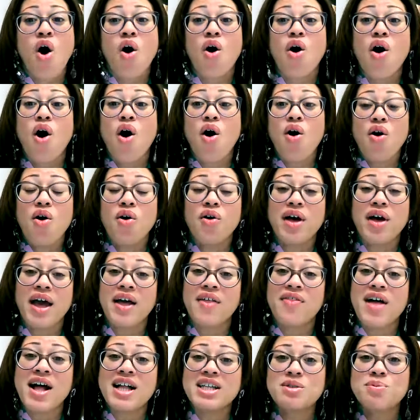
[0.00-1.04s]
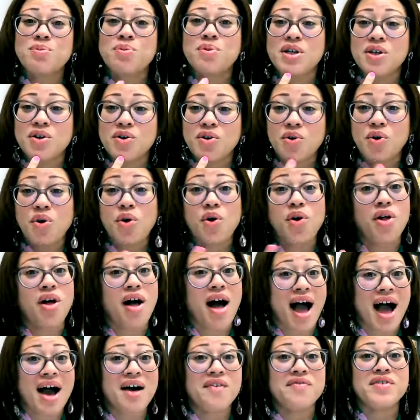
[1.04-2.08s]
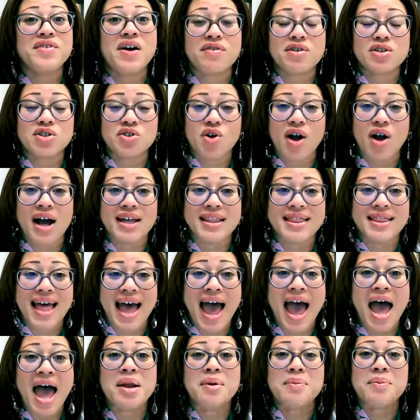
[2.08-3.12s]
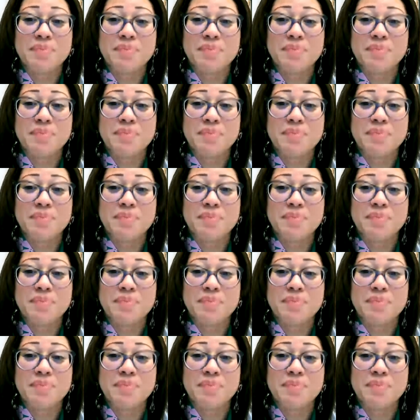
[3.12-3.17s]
Or, oh, okay, that's pretty cool. I've never tried that.